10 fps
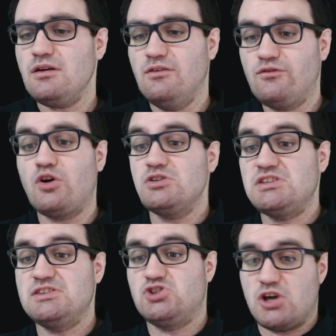
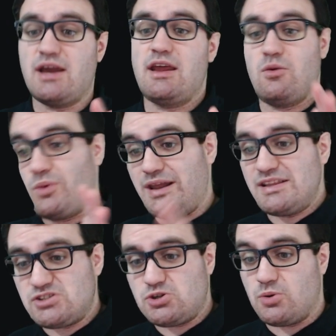versus China and what
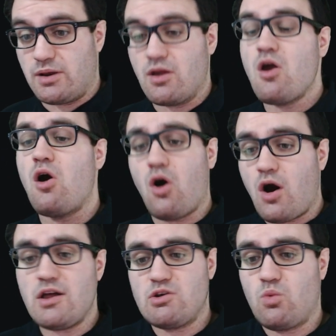it's doing
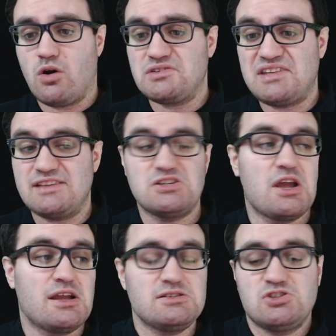on the world stage,
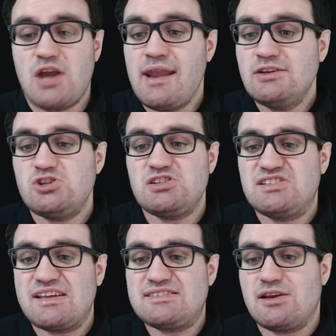China just
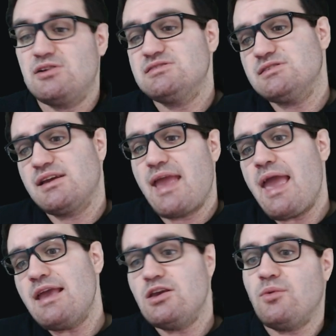sits there and is like,
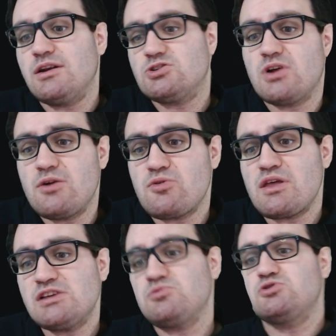hey, you want to trade with
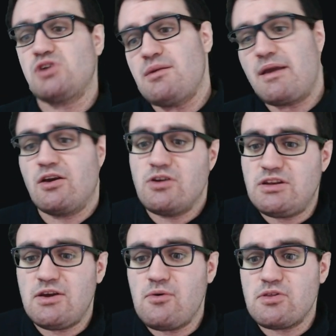us? We'll try to make a good
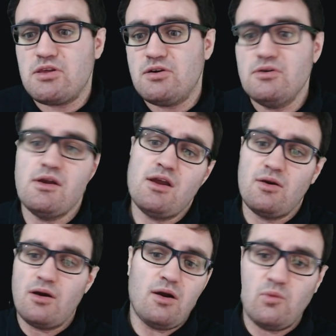deal with you.
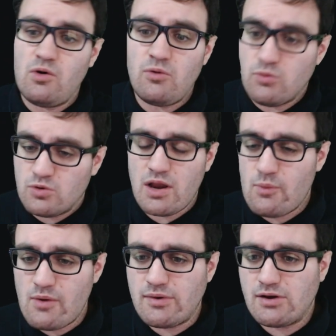We'll create
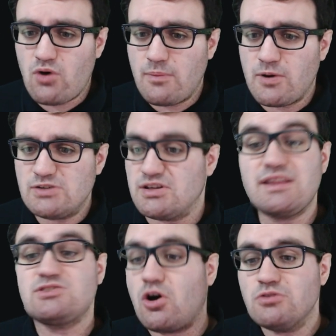win-win cooperation.
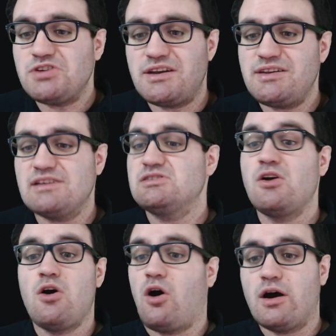That's all China does
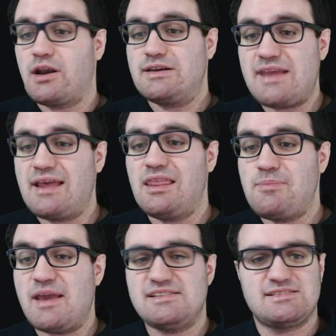on a daily
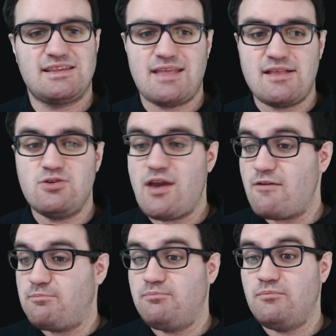basis. And then you have